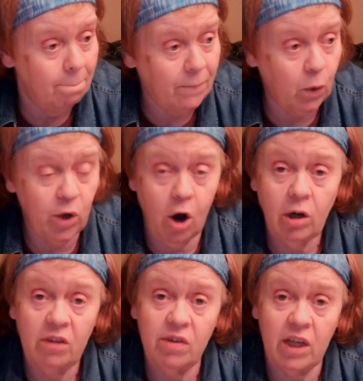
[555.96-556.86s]
but we
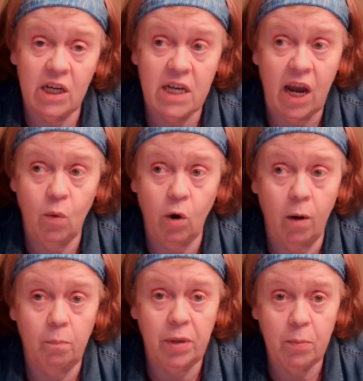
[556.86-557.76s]
are living in a day
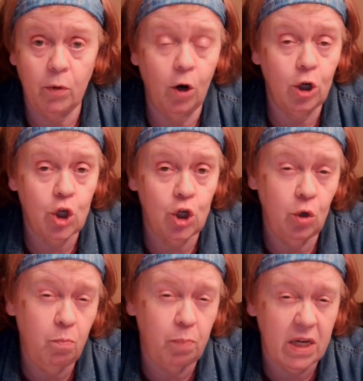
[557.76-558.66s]
where people are
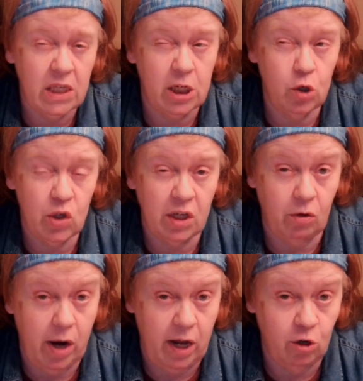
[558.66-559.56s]
too busy using
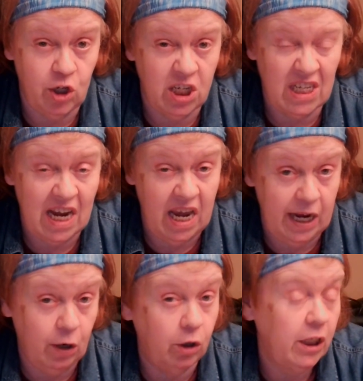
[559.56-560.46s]
their energies to
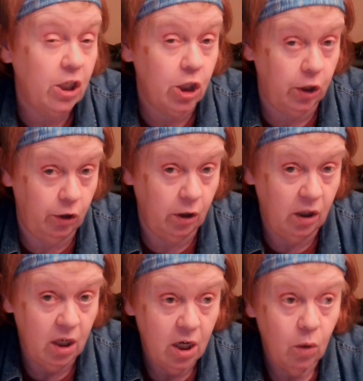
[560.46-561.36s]
hate on each other
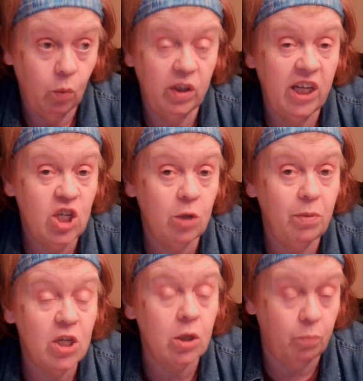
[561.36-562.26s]
when they should
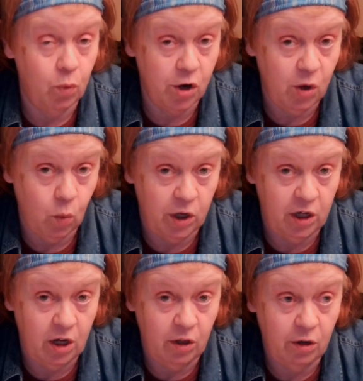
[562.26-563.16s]
be supporting one
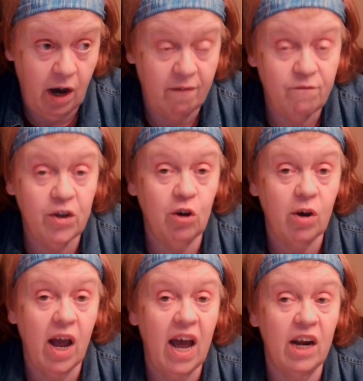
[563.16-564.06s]
another and
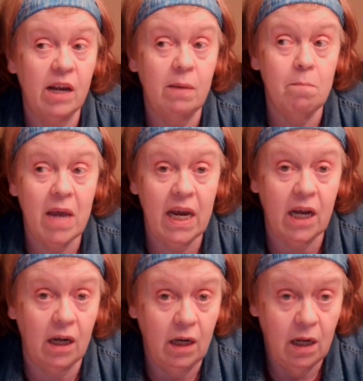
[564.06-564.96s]
figuring out how to
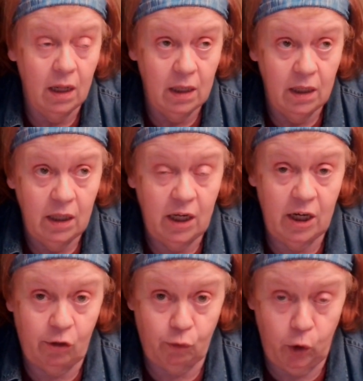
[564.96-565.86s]
make
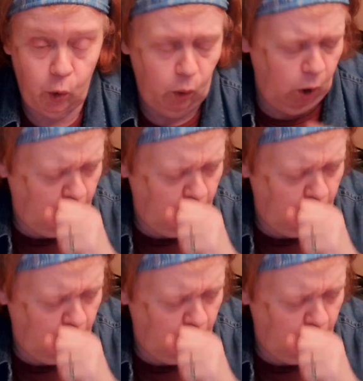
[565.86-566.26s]
it through.